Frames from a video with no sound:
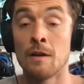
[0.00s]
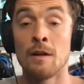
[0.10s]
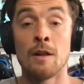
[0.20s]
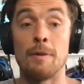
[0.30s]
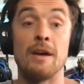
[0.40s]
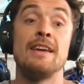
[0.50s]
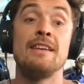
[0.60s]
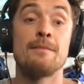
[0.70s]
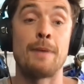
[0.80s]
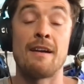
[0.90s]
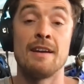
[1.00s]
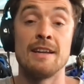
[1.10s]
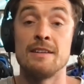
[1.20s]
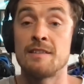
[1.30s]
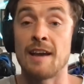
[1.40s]
but he's apparently
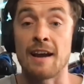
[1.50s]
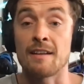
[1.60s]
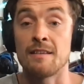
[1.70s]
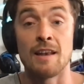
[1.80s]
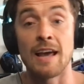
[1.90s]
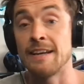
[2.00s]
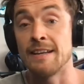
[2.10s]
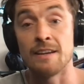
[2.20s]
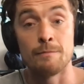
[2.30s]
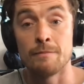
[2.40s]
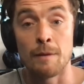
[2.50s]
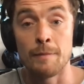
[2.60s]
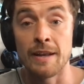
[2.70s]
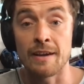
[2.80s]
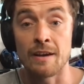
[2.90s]
attacked a lady a
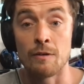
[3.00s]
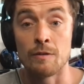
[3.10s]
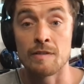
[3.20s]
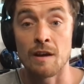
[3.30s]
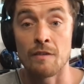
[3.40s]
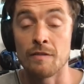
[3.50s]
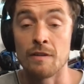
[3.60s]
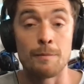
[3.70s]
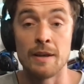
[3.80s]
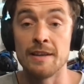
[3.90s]
minute ago and stuff, and the police